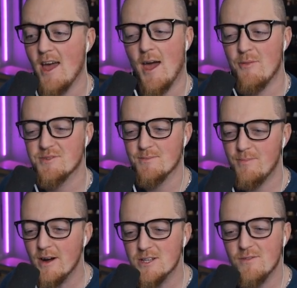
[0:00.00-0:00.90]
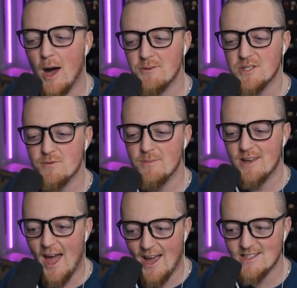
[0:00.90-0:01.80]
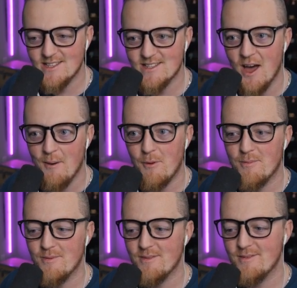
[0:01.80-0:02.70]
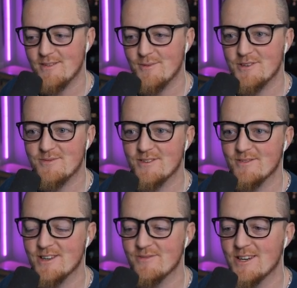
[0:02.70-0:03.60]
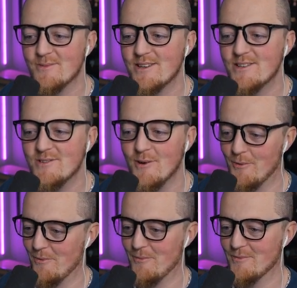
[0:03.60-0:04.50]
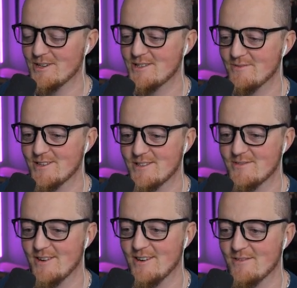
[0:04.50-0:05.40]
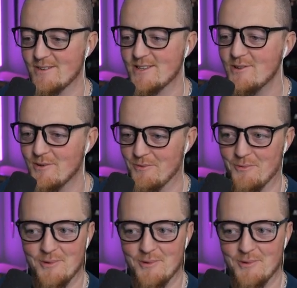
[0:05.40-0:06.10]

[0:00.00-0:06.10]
And there's a bunch of options for big axes, but which one do we do? Which one do we do?